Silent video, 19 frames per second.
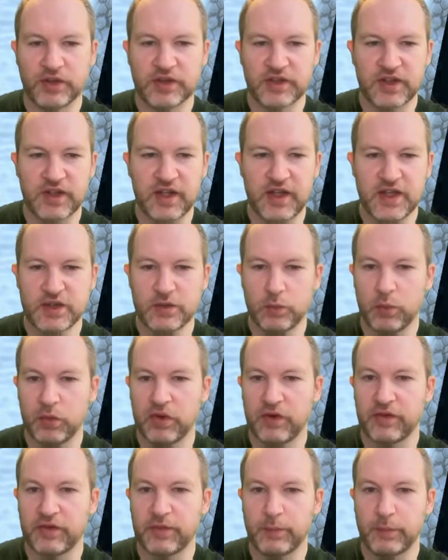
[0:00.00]
So that is
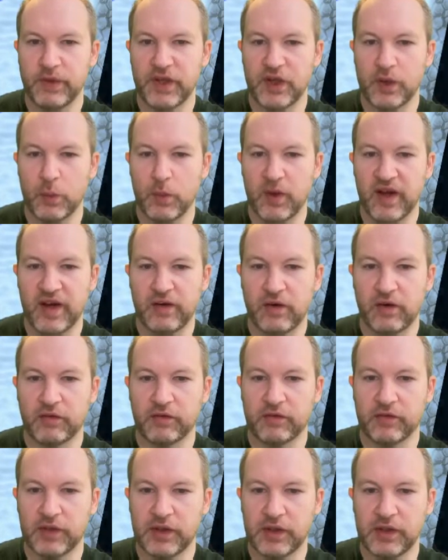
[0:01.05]
worth being aware
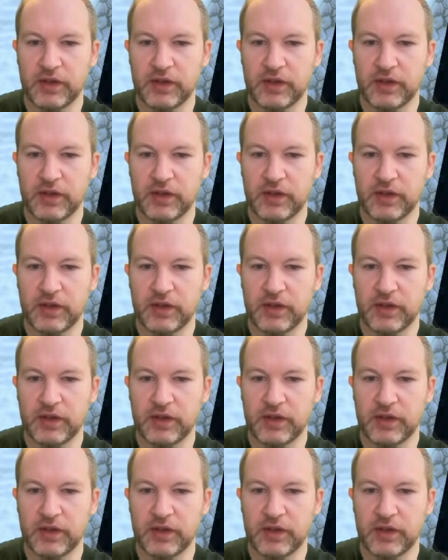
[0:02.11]
of.